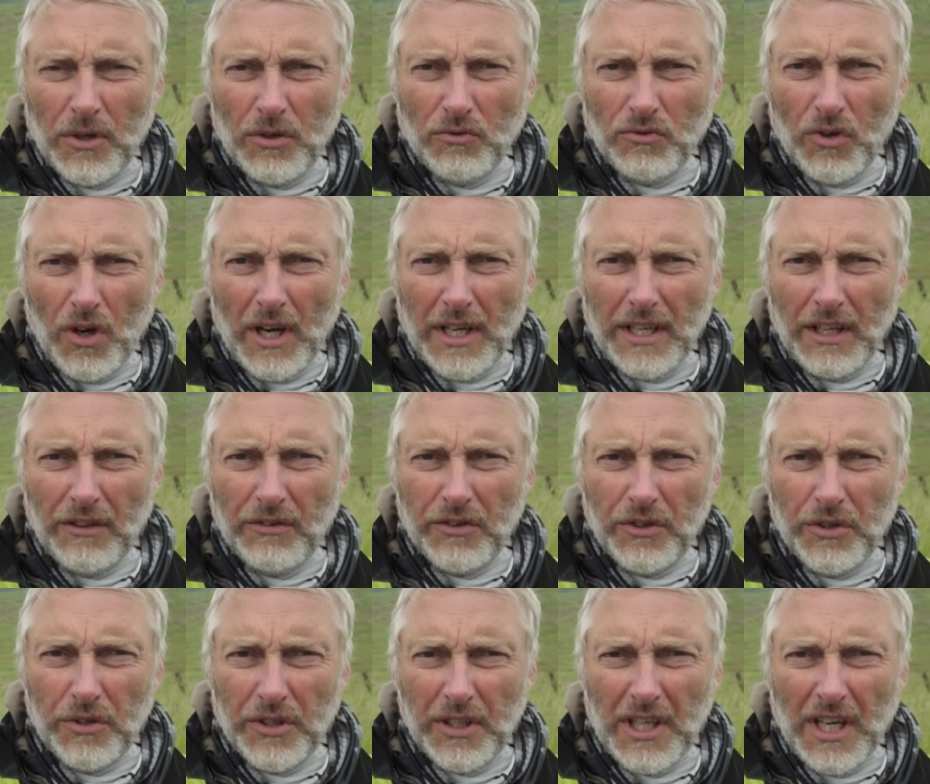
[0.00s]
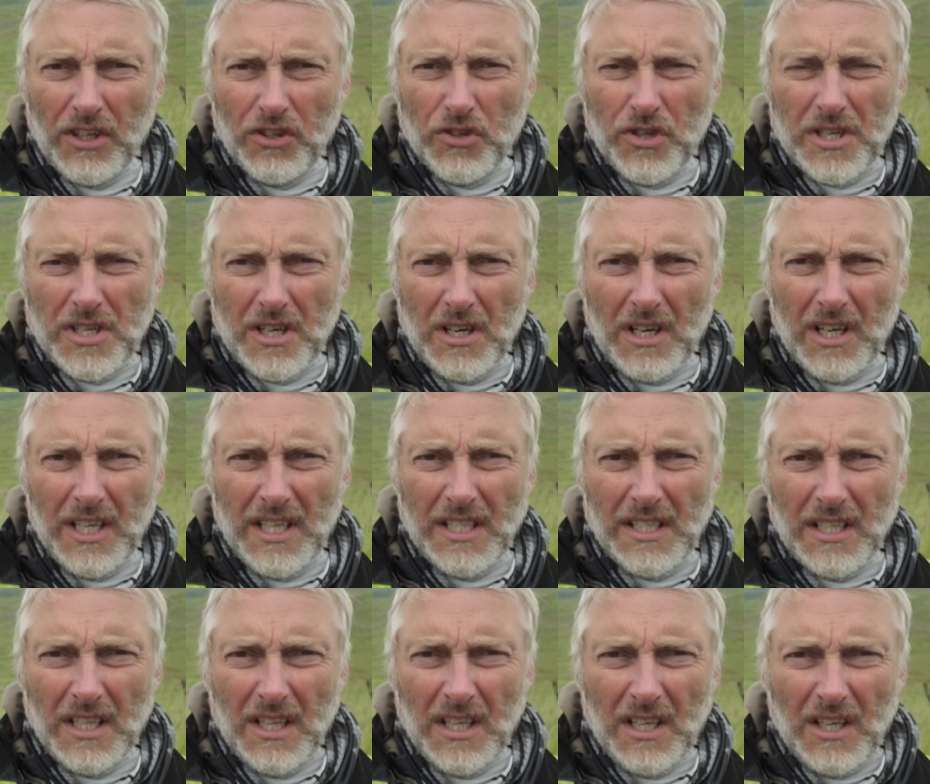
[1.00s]
riding through the
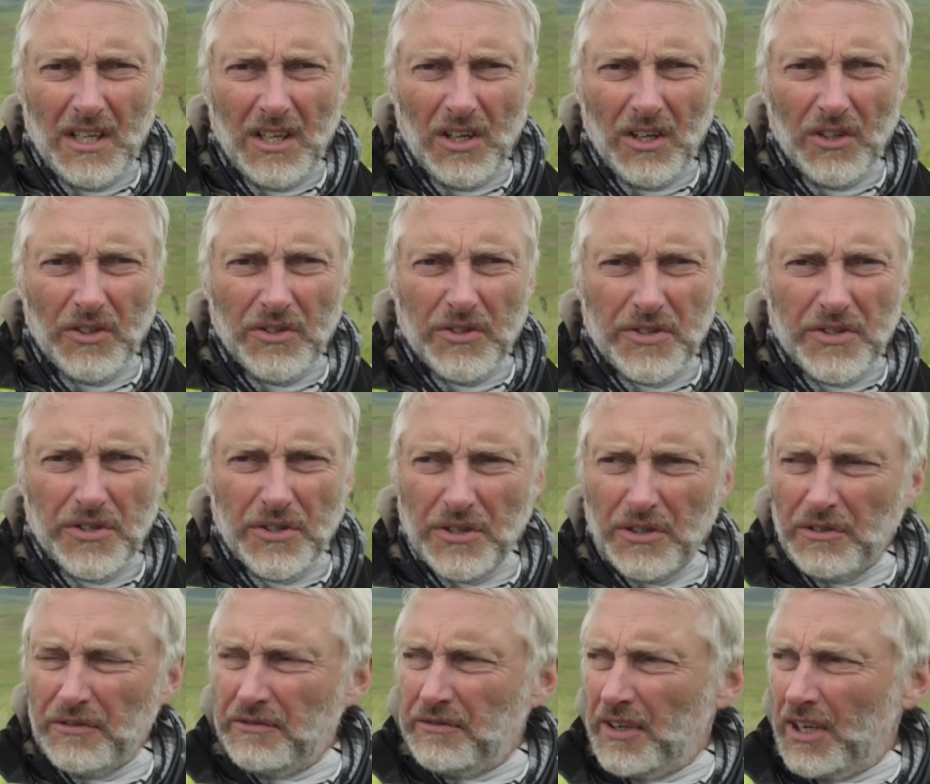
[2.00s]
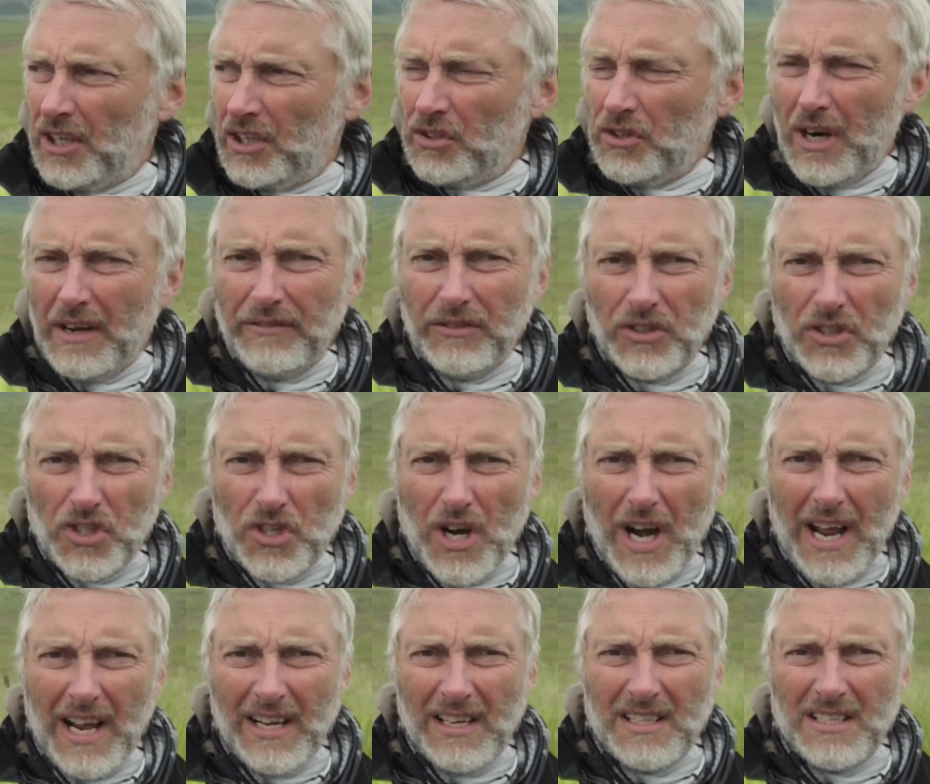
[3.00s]
countryside on sort of gravel
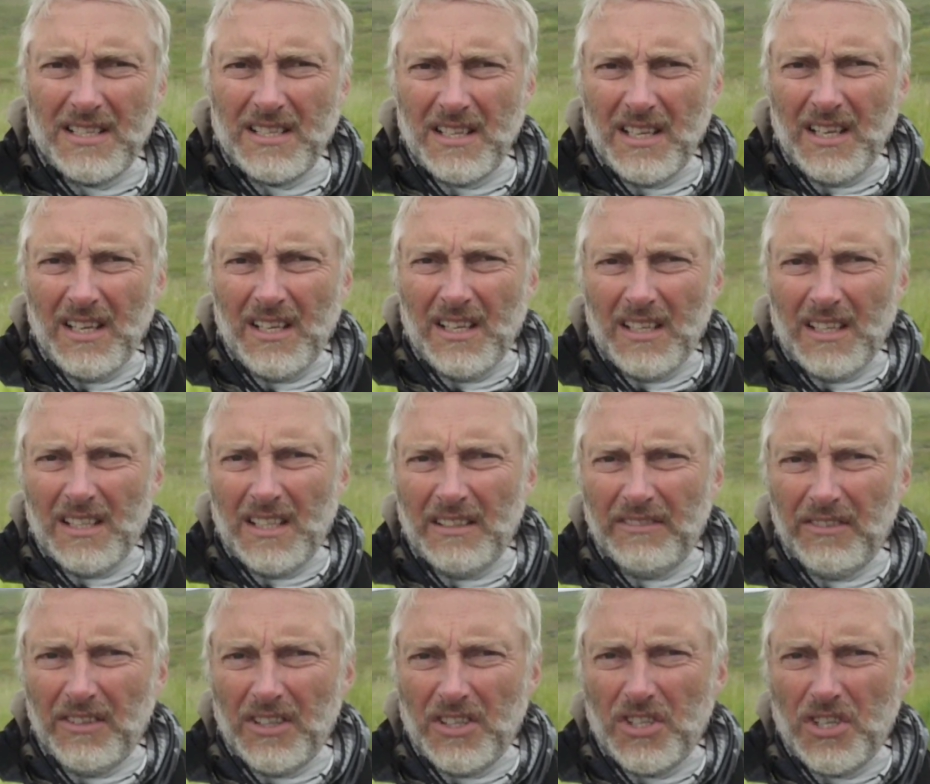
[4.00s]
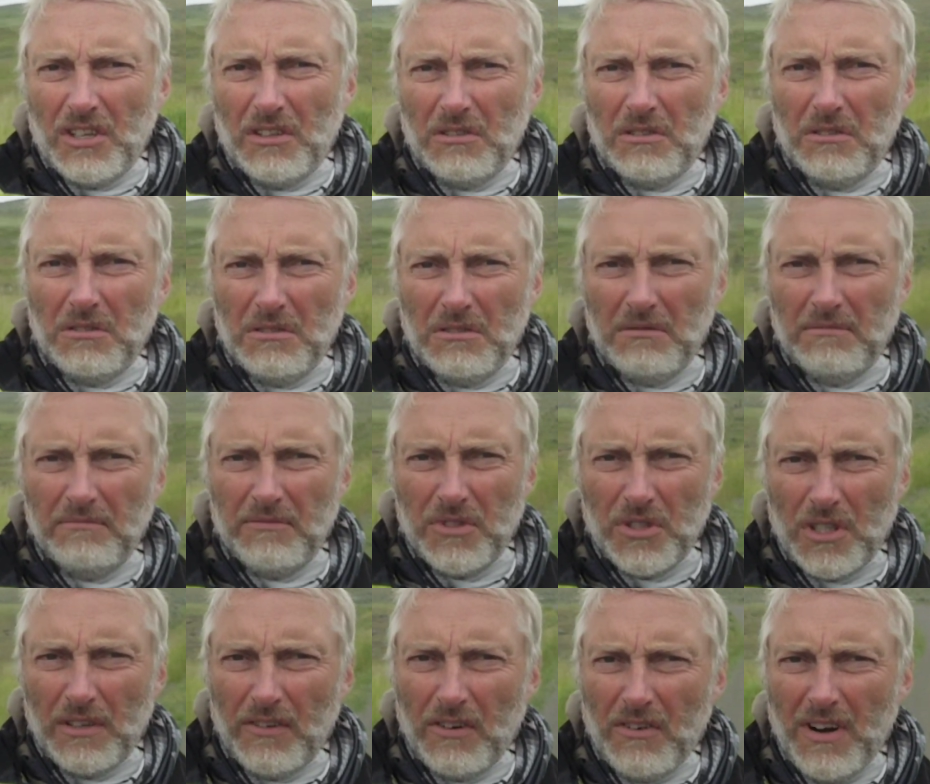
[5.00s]
tracks, and if I show sort of